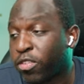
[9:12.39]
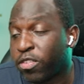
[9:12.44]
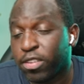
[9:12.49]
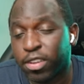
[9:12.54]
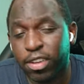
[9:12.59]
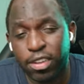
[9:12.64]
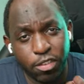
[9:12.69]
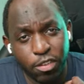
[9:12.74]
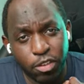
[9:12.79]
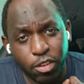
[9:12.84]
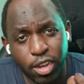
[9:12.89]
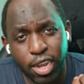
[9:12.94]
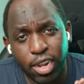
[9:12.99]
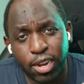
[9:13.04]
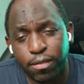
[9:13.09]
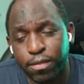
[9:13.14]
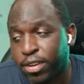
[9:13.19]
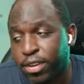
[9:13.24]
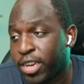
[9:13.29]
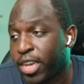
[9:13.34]
to search and you're
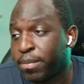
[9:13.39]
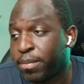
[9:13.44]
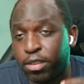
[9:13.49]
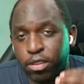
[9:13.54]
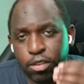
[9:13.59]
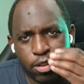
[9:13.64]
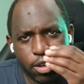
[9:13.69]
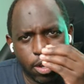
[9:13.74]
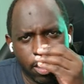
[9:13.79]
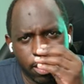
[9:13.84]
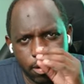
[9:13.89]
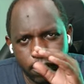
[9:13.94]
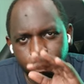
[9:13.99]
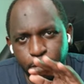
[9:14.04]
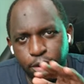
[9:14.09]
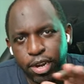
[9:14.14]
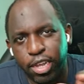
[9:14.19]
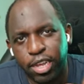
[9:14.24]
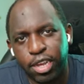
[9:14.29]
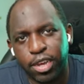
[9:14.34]
kind of adept and you're kind
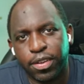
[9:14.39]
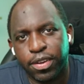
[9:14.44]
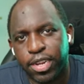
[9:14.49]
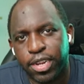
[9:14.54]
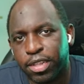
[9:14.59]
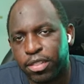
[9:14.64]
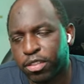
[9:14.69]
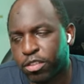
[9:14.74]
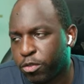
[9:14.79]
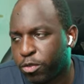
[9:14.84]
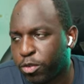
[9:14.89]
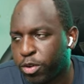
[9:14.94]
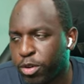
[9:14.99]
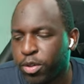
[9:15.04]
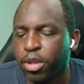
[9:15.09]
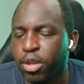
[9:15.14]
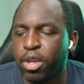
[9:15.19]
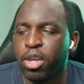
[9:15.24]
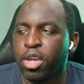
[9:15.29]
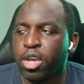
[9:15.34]
of really going down this
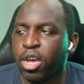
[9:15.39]
route